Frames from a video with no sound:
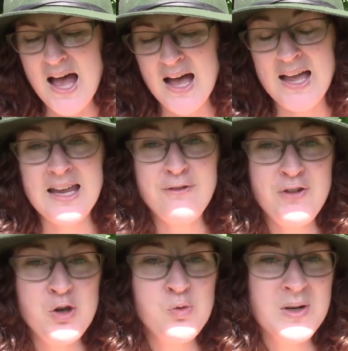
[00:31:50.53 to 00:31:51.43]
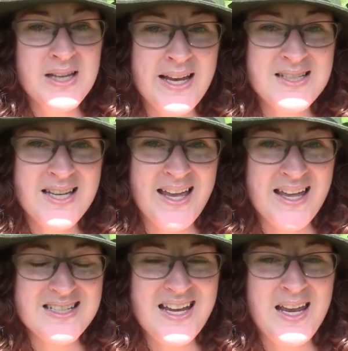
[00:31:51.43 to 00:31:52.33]
If you would like to
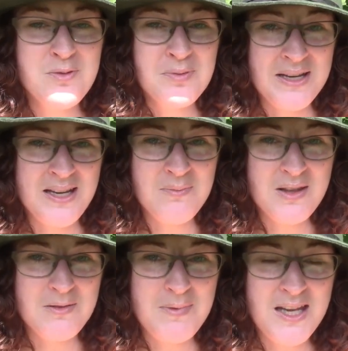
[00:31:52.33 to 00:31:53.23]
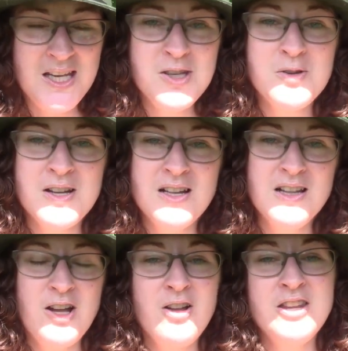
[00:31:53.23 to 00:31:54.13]
get a reading with me, you can
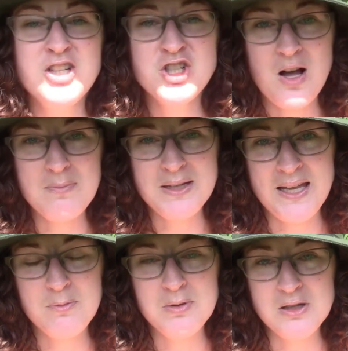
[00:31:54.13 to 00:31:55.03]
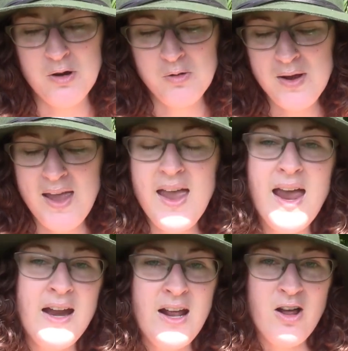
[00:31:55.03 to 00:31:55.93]
click on the shop link below.
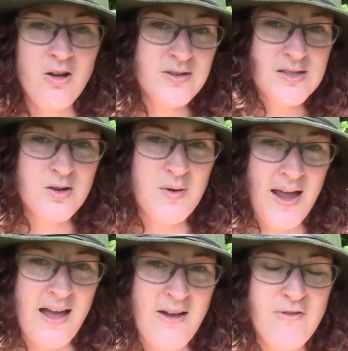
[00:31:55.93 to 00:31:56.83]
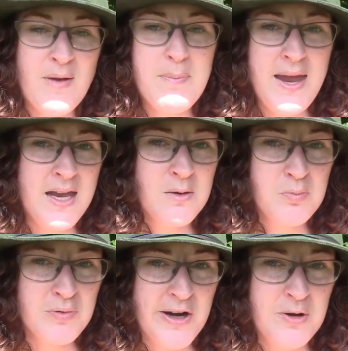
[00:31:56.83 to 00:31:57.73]
And I also have pagan
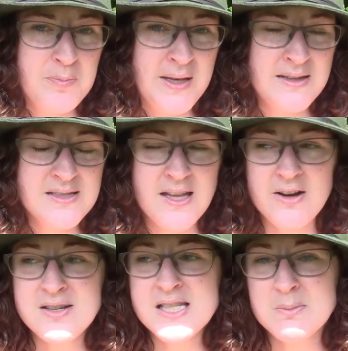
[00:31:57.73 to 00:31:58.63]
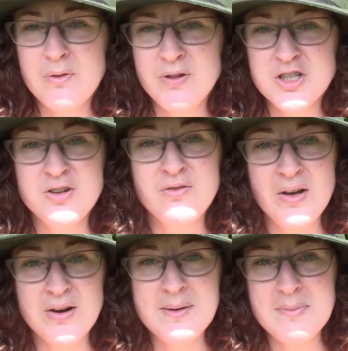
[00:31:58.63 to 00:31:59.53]
prayer beads there, some of which are
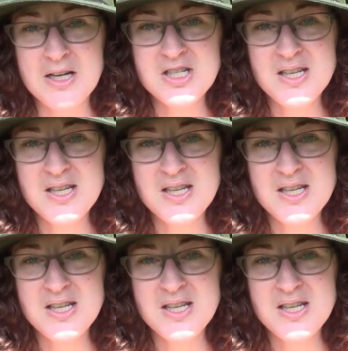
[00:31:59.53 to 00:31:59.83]
very much